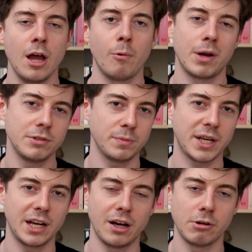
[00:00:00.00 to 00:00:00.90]
When I was a
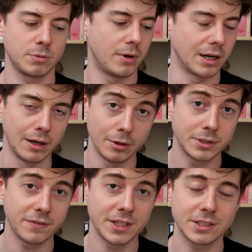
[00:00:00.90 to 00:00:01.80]
beginner, I was putting
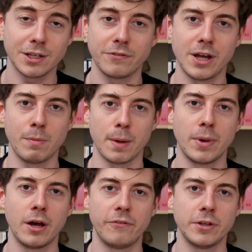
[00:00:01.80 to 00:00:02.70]
loads of this stuff in my
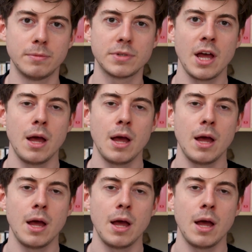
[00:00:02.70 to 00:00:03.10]
perfumes,